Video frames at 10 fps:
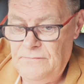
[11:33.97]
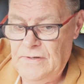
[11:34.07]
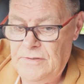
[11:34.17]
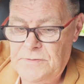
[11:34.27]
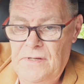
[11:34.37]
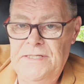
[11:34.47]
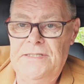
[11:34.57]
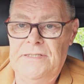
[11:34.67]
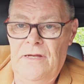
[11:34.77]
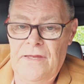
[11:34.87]
various
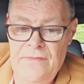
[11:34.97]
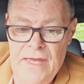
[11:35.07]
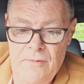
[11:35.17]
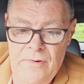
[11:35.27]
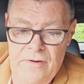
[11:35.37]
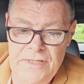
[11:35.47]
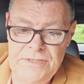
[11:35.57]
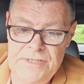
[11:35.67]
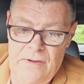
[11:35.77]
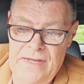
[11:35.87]
places like that, where
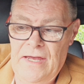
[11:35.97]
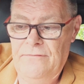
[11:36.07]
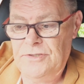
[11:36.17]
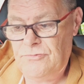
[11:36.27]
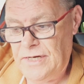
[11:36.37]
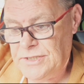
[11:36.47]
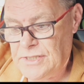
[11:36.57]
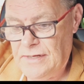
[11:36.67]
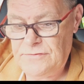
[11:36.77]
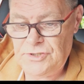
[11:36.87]
it's going out of its range
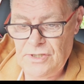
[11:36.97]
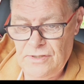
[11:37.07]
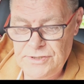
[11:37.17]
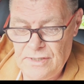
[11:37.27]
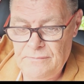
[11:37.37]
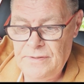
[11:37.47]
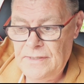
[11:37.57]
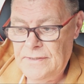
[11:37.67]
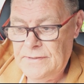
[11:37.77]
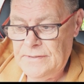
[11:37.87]
and I have to charge up.
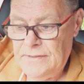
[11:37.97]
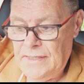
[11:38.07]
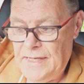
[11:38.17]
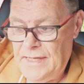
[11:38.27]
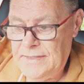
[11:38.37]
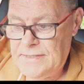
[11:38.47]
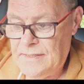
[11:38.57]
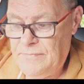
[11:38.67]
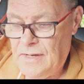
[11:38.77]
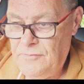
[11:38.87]
And
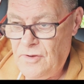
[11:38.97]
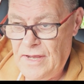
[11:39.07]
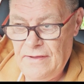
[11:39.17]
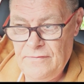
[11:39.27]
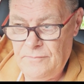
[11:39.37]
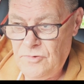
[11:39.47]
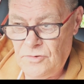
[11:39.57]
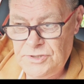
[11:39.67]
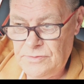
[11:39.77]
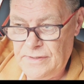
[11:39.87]
but I'm
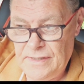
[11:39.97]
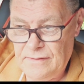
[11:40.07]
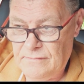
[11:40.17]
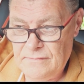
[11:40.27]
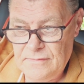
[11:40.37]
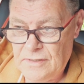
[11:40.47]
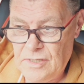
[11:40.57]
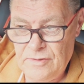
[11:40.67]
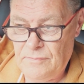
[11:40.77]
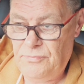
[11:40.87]
not doing
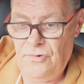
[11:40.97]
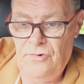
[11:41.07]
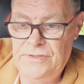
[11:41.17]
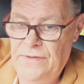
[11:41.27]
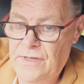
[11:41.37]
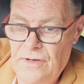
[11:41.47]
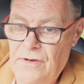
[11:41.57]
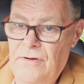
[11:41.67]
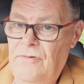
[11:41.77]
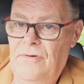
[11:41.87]
going abroad in the
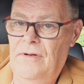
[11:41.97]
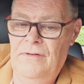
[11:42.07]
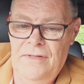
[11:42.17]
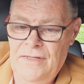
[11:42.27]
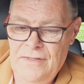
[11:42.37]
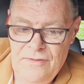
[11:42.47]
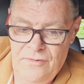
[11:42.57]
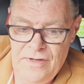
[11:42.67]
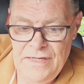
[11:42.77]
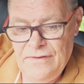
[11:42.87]
car, or
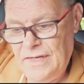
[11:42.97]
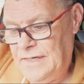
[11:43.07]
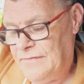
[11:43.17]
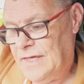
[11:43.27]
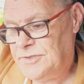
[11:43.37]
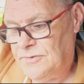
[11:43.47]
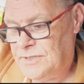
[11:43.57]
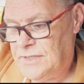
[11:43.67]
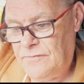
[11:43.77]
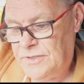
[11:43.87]
or any of that sort
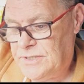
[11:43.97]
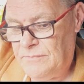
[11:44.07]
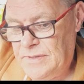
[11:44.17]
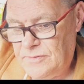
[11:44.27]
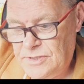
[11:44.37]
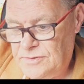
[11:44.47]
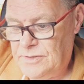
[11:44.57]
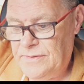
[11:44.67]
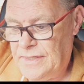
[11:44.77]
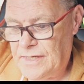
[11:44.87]
of stuff, which some people
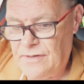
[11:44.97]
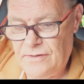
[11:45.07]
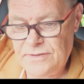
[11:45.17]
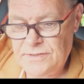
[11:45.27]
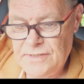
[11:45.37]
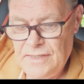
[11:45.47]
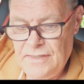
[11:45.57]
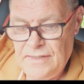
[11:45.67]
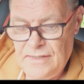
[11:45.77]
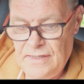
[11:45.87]
do in their cars.
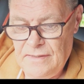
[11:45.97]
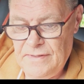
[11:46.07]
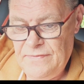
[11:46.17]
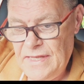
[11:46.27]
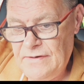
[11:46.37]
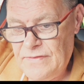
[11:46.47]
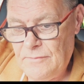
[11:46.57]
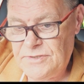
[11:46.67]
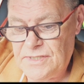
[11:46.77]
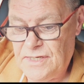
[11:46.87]
And then if
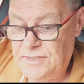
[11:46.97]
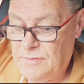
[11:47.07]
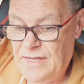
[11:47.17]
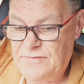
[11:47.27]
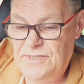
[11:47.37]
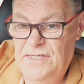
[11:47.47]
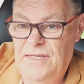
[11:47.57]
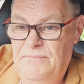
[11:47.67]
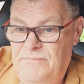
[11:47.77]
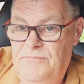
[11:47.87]
that was the case, I would have to
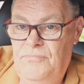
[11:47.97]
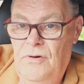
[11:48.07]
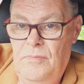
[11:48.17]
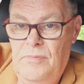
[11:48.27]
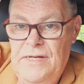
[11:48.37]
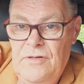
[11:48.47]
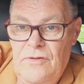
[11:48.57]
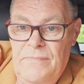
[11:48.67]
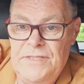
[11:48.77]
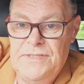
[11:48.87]
say probably
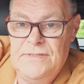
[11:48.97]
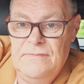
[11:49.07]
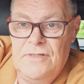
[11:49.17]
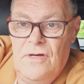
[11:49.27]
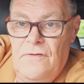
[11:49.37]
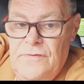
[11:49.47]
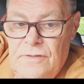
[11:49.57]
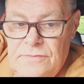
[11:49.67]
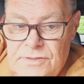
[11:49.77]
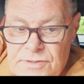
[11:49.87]
not the best car for
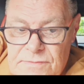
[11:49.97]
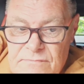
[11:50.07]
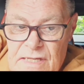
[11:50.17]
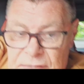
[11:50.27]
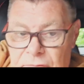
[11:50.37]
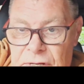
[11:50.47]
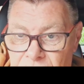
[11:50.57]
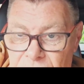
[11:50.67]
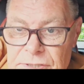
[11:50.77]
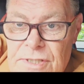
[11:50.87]
you in that
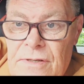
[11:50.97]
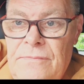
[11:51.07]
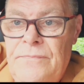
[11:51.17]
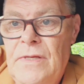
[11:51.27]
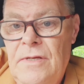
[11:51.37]
regard. You know,